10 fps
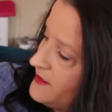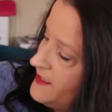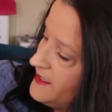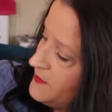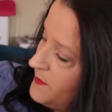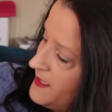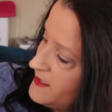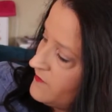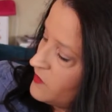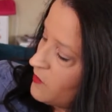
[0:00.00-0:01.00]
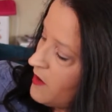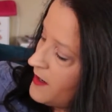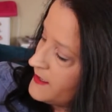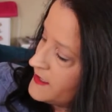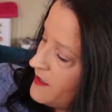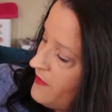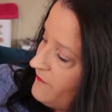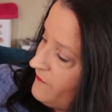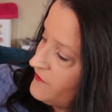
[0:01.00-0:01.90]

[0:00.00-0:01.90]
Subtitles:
this piece of the cross and